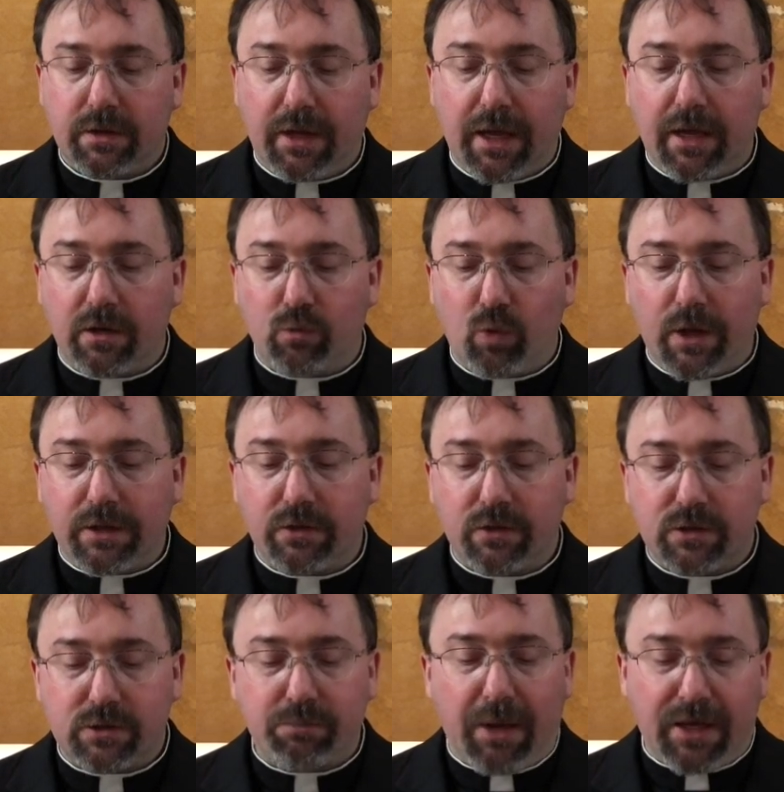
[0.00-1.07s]
and one
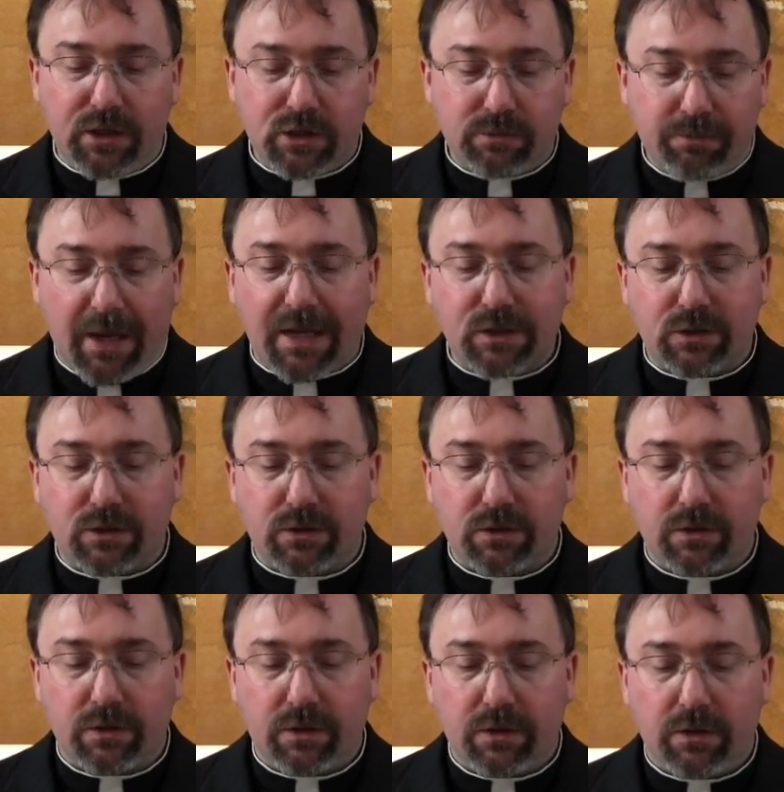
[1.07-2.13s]
Spanish Mass
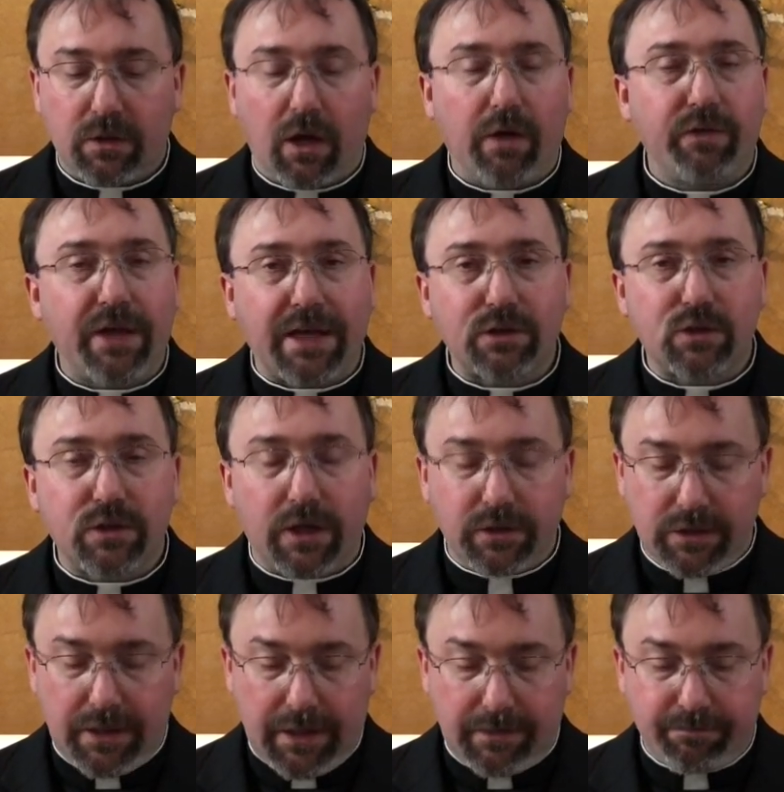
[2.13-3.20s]
on that
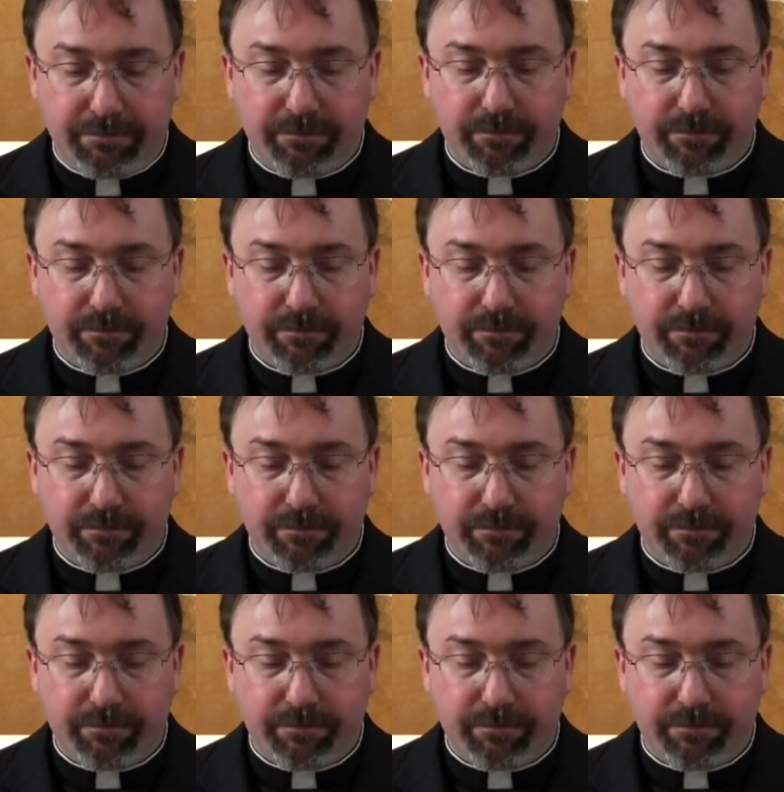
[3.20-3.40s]
Sunday.